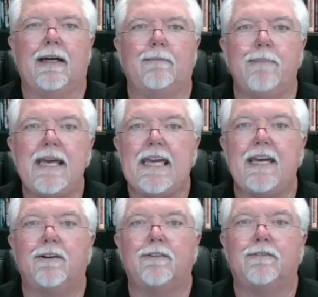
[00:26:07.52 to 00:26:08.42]

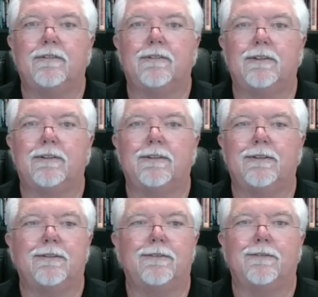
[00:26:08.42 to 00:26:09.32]
me,
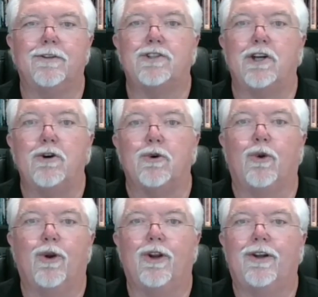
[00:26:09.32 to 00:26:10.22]
the
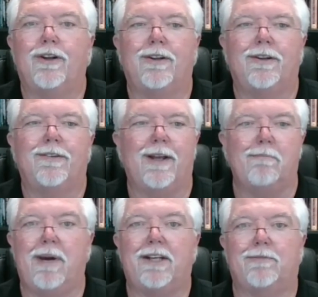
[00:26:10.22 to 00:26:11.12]
soul that
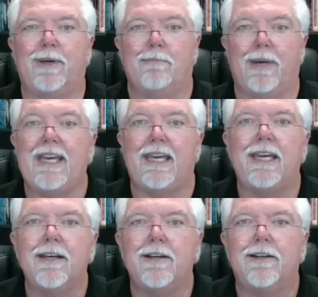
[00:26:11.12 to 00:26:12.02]
makes me
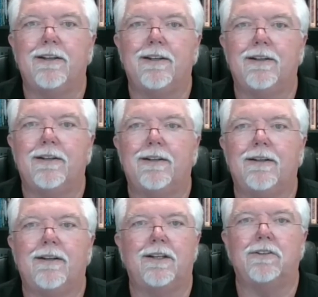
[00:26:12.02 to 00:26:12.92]
me,
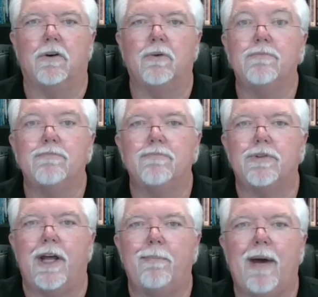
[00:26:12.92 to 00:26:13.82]
is going to
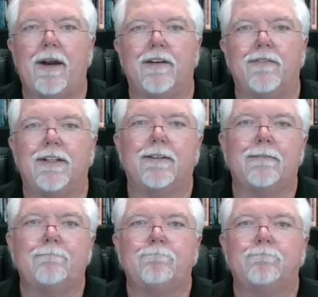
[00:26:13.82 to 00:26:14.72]
step out of it.
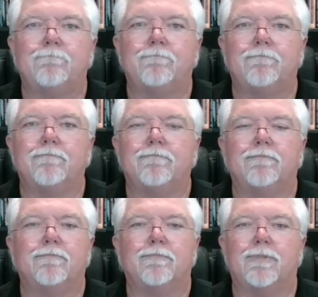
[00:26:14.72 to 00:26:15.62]

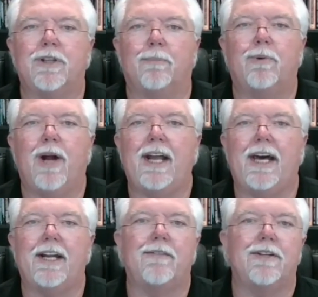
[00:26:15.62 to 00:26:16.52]
Step right
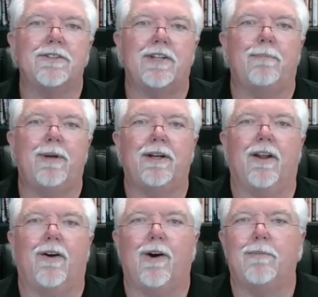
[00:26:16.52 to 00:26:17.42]
out of it, step into
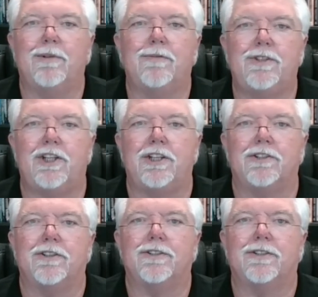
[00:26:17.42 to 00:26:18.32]
the arms of
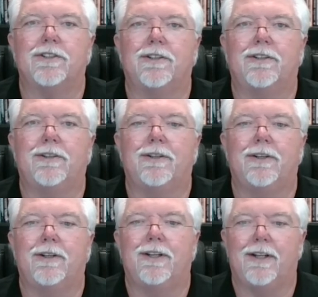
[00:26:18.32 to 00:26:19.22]
Jesus.
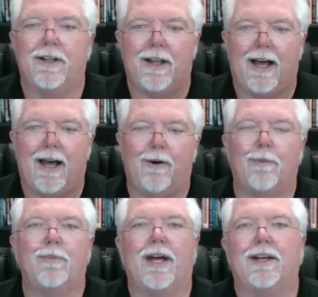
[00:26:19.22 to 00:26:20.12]
I
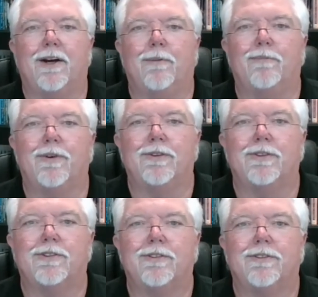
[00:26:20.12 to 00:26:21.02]
hope that
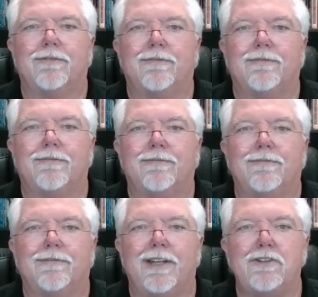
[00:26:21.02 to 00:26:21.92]
comforts
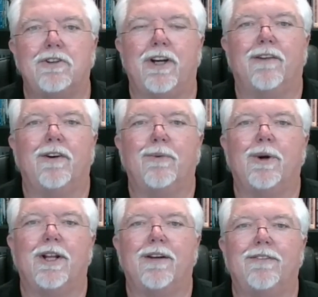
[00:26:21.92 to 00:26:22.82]
each and every
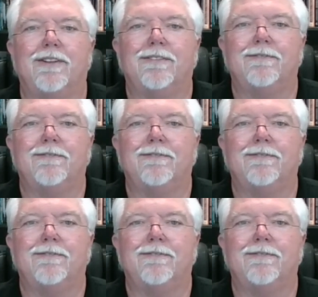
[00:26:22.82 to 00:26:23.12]
one of you.